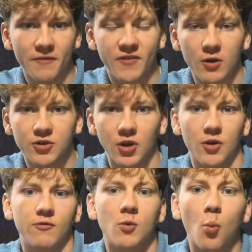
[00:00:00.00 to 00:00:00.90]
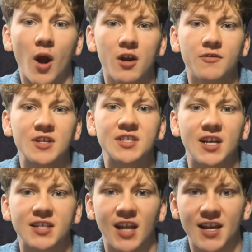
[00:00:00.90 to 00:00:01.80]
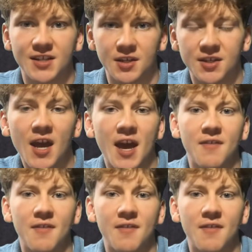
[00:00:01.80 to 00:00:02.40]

photon from one of the 6 lasers